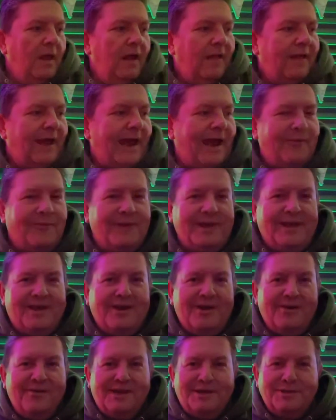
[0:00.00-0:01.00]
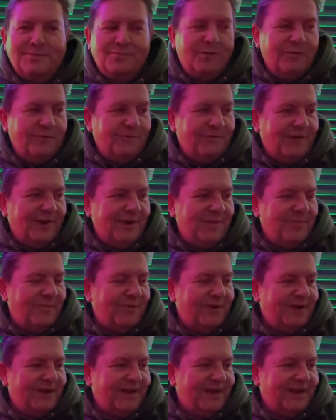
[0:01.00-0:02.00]
There we go. That's more of a
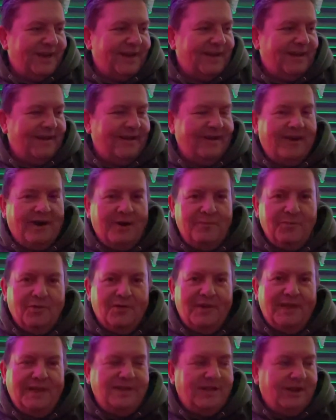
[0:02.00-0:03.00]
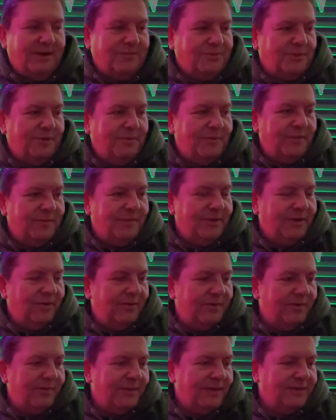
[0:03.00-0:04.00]
vibrant, isn't it? I'm not lit up, so I might be
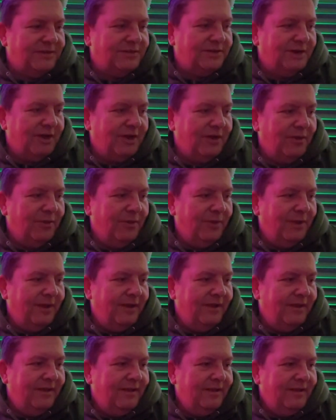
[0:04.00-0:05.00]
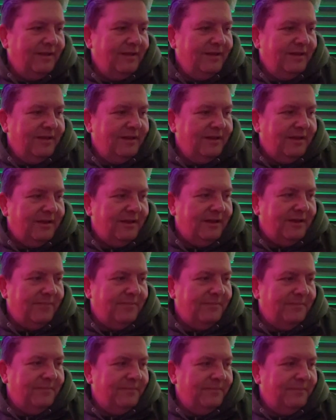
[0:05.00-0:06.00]
going a bit slow. Yeah,
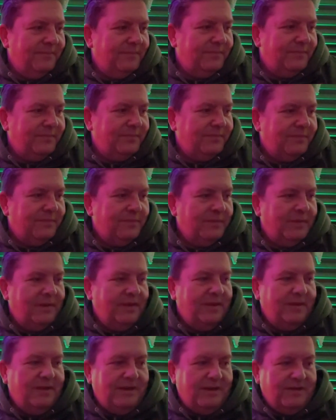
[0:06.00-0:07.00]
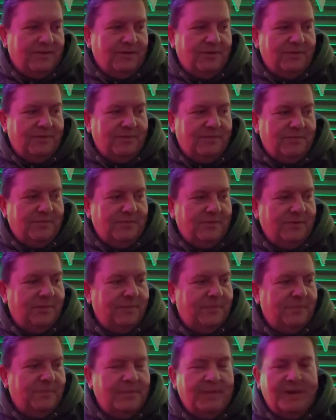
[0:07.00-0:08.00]
the
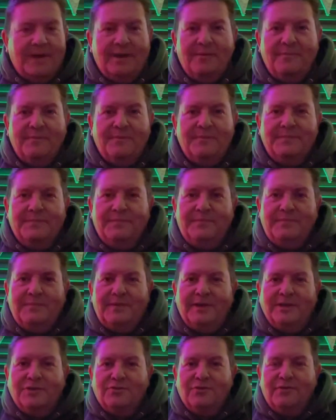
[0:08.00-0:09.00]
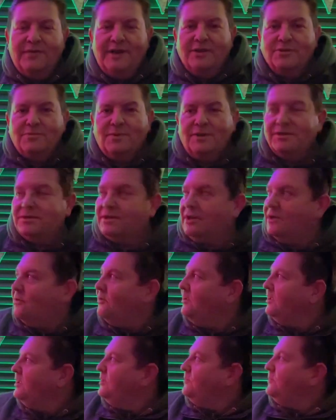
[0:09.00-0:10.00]
picture on there is quite slow.
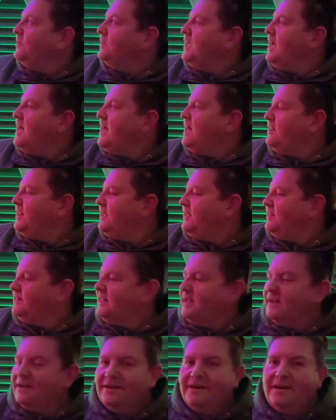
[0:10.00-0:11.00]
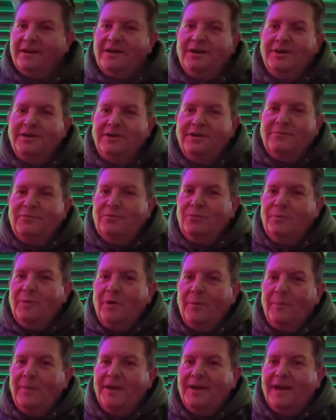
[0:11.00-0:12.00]
But yeah, they're kind of all
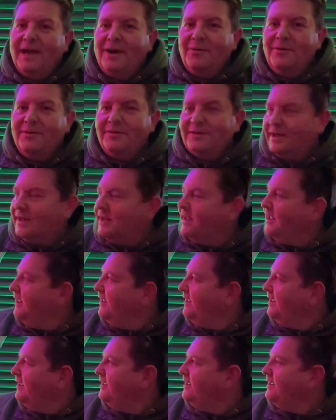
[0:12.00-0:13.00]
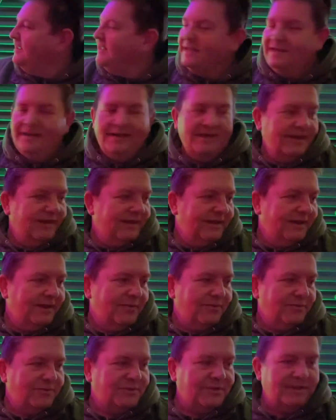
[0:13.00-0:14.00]
popping now, aren't they?
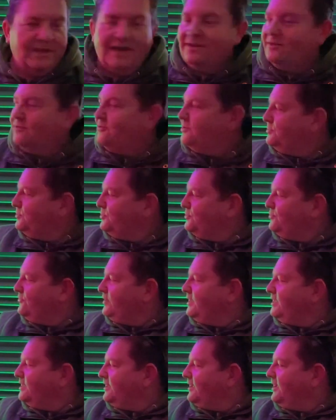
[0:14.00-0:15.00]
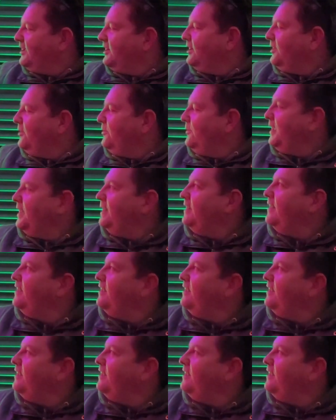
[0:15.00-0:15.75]
What was it? Yeah, the Christmas tree's like glowing.